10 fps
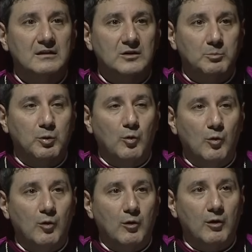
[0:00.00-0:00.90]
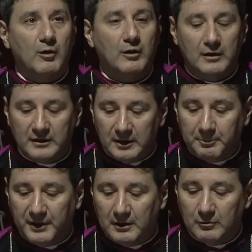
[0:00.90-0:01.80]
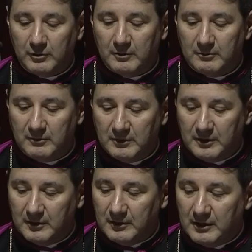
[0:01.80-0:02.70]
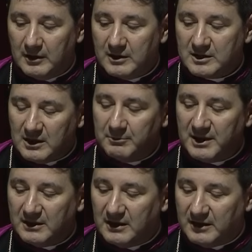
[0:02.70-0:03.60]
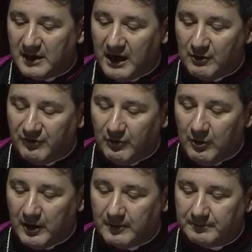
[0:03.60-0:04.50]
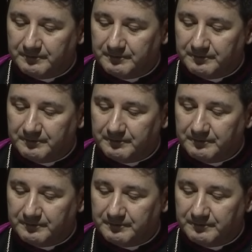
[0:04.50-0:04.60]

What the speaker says: the poor, the pilgrim, somebody to care for.